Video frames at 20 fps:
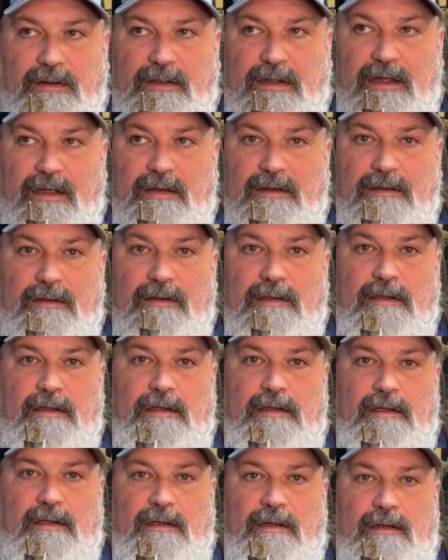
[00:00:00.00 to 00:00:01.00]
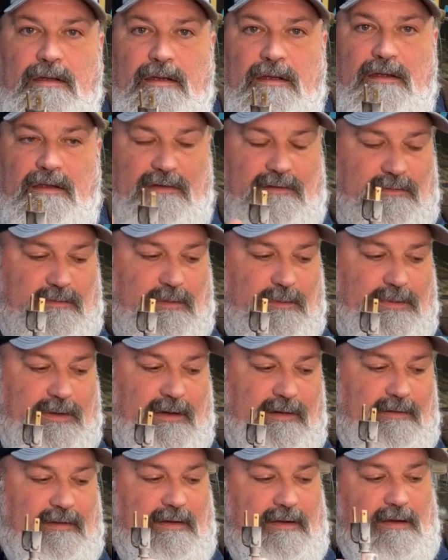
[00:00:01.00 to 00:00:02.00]
end is a
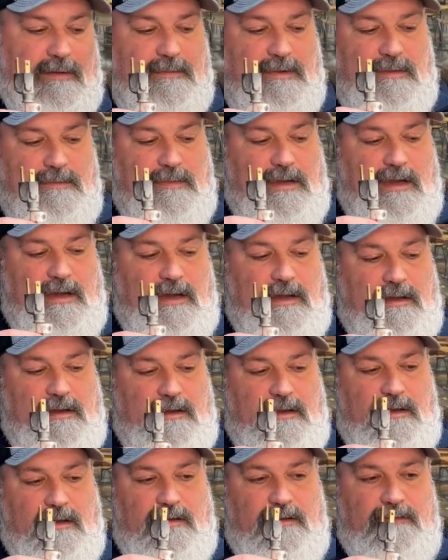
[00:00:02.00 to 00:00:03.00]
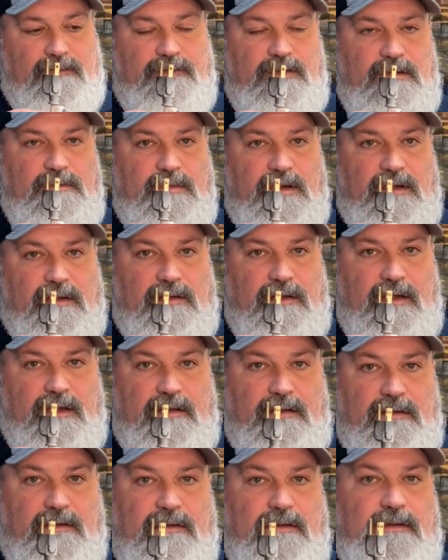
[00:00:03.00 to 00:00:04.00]
repair that can be made, and the female
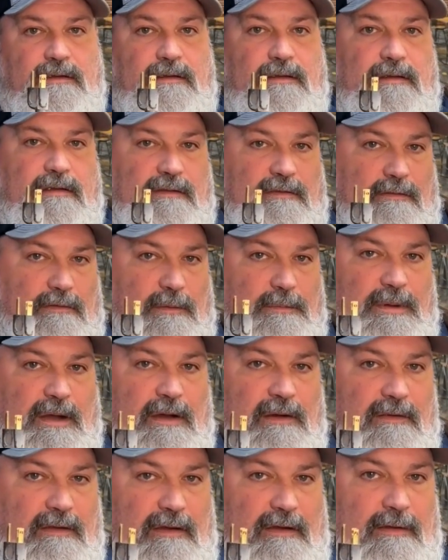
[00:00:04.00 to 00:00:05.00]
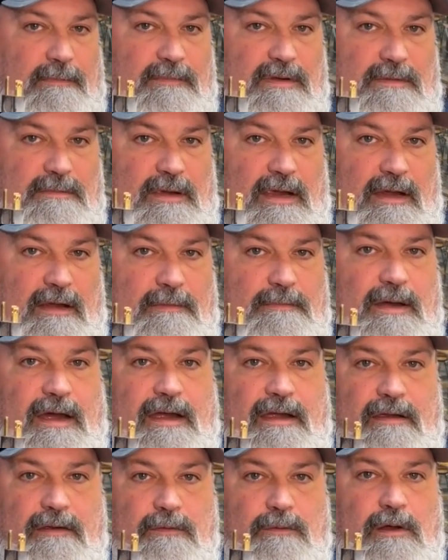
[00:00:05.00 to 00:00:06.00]
end is a repair that can be made
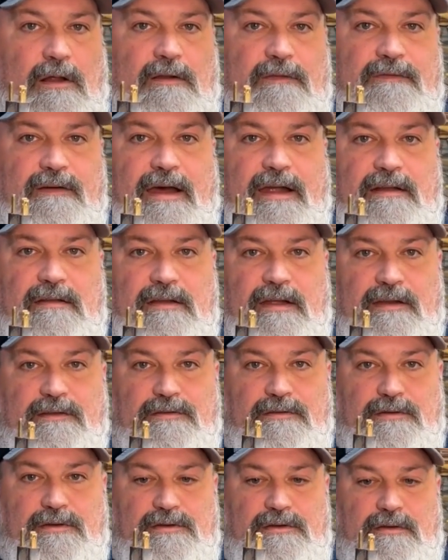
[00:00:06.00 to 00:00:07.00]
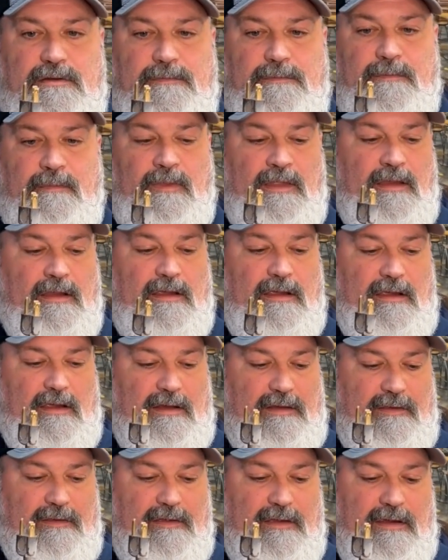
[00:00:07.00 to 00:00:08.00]
by a qualified electrician.
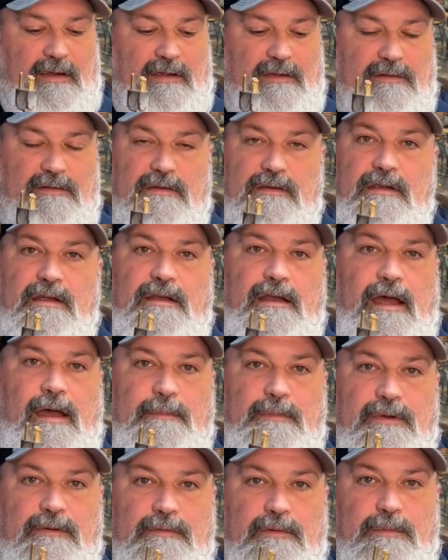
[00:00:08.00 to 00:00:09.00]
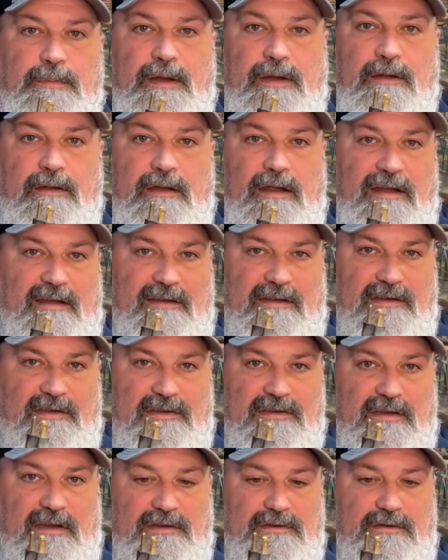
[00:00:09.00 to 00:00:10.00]
Anything else cannot be repaired on an
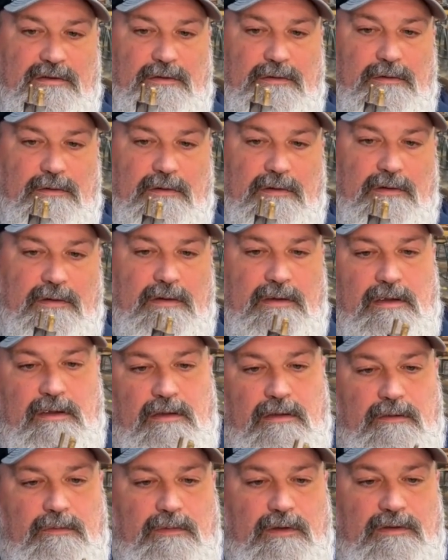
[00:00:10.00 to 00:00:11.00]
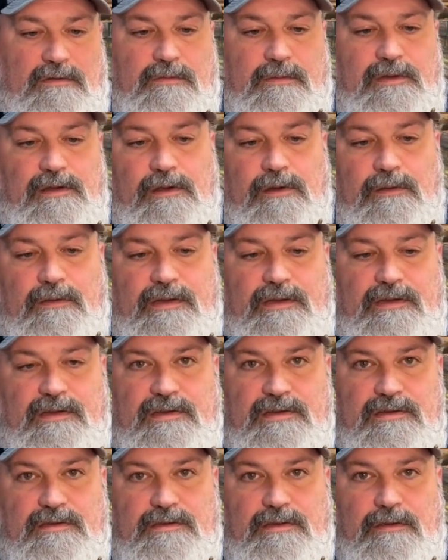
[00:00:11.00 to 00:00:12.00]
extension cord. Once we know that
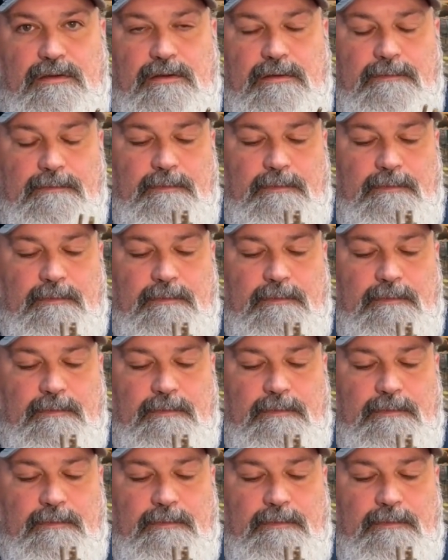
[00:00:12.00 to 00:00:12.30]
this is good,